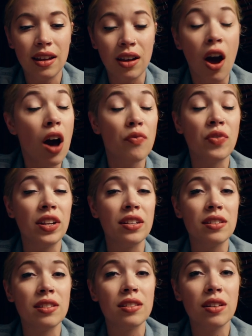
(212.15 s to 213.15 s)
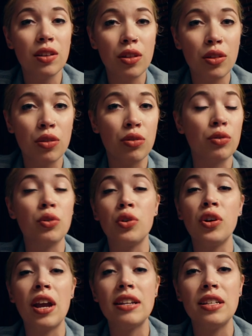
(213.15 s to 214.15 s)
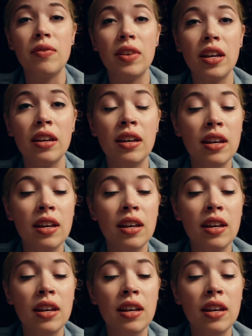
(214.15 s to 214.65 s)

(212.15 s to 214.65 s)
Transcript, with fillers: confidence through creativity.